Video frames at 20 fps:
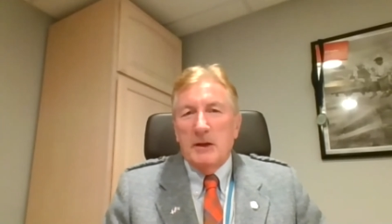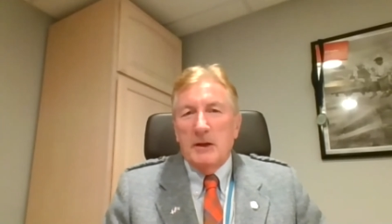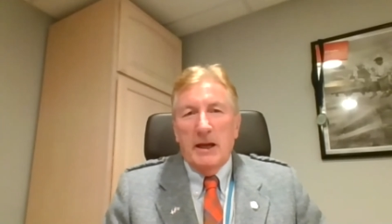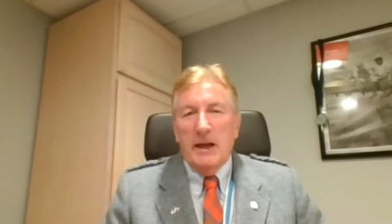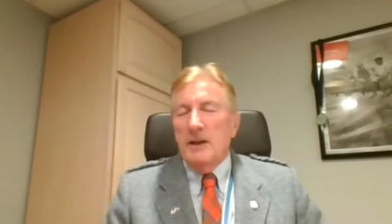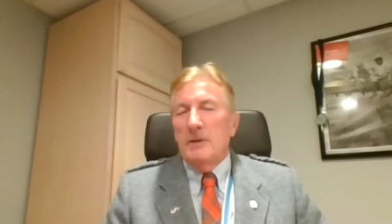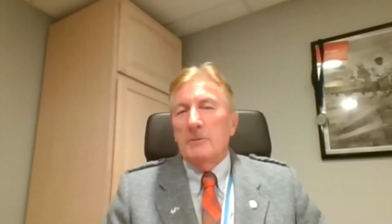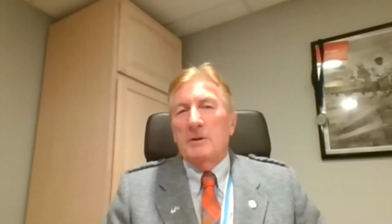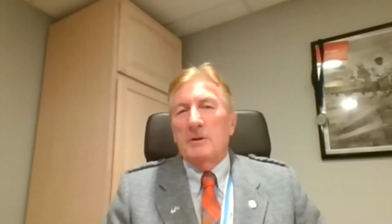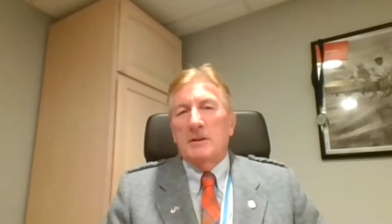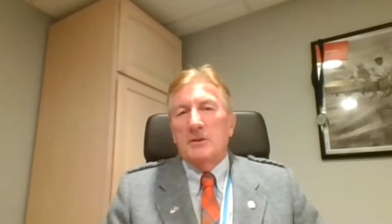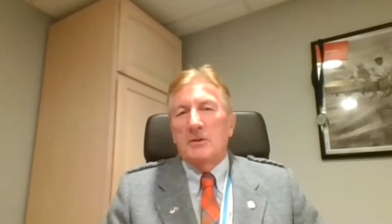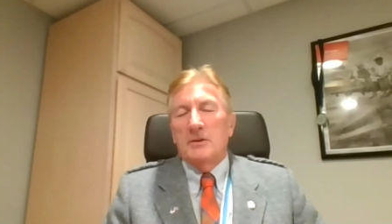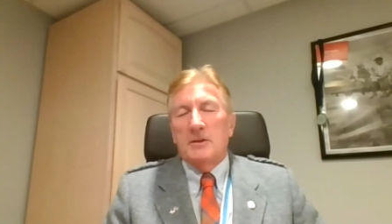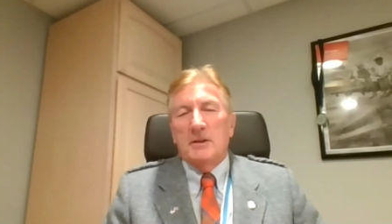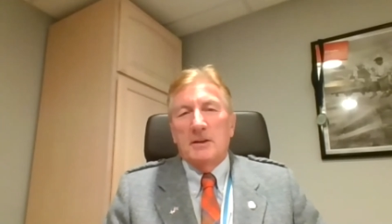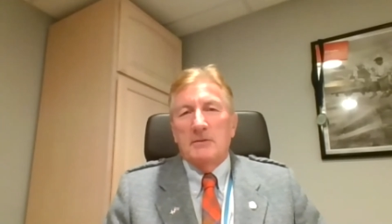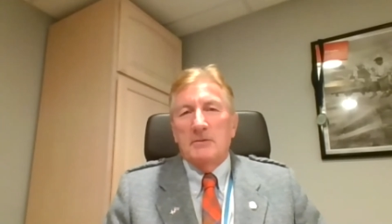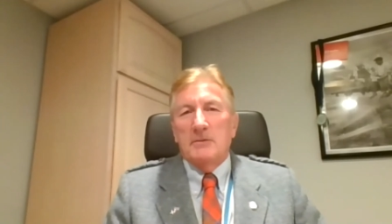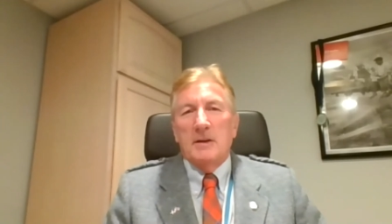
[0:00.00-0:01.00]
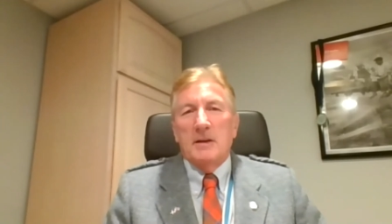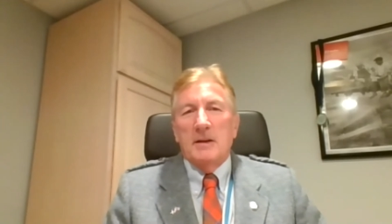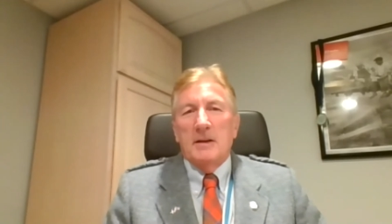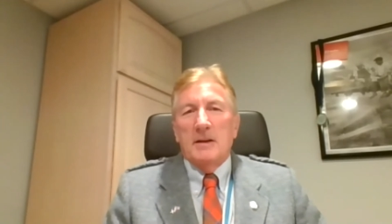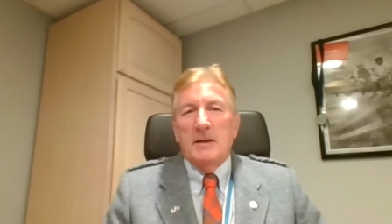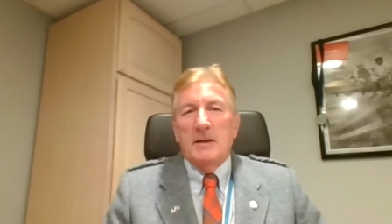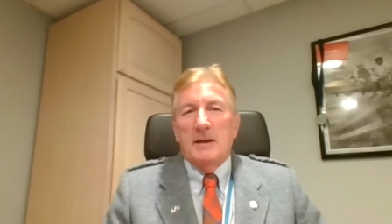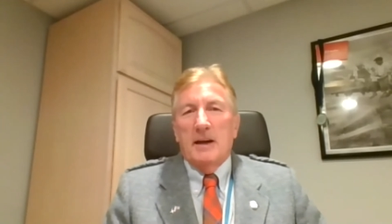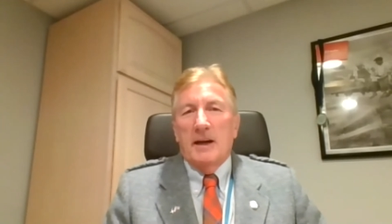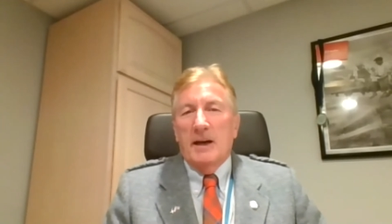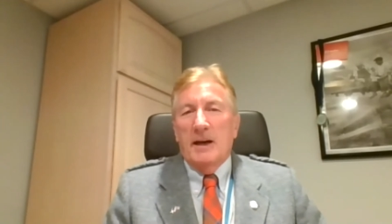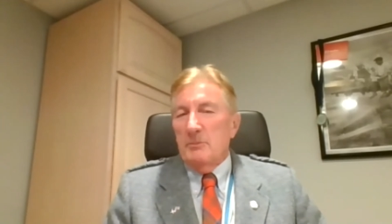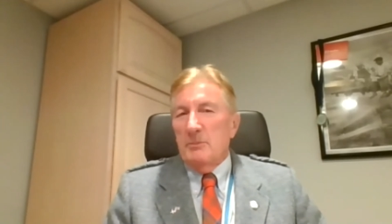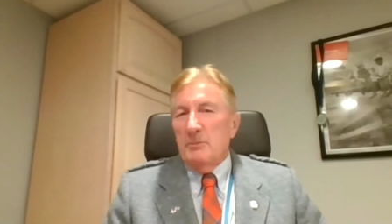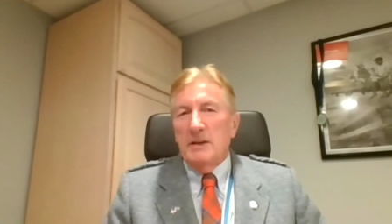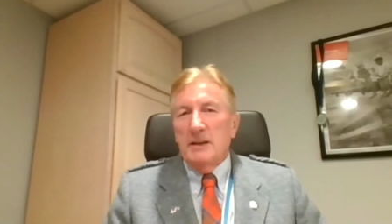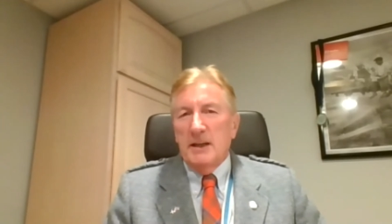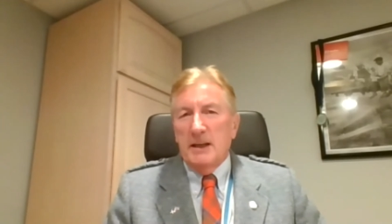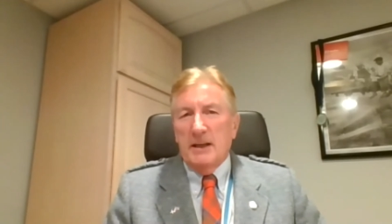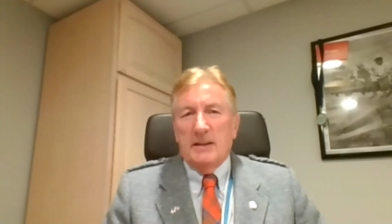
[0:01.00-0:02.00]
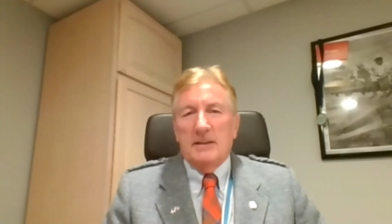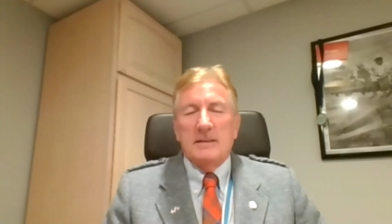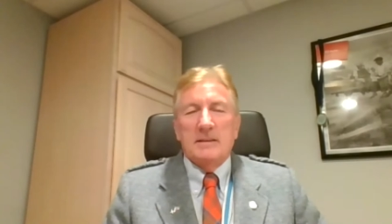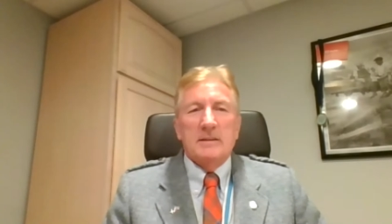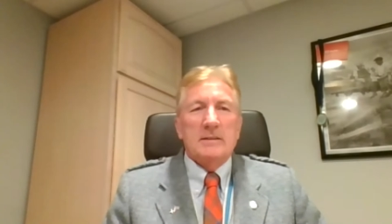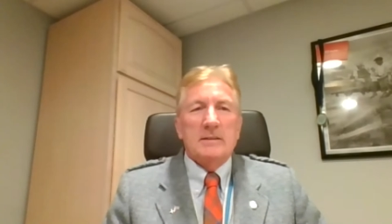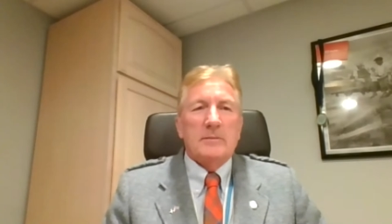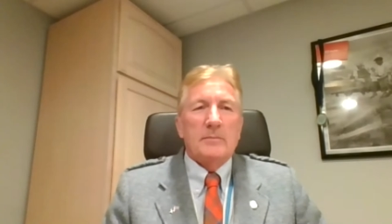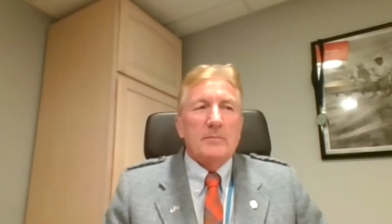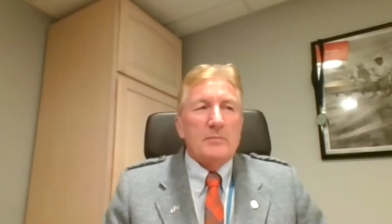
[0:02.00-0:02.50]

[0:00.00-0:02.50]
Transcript: anyone could have predicted.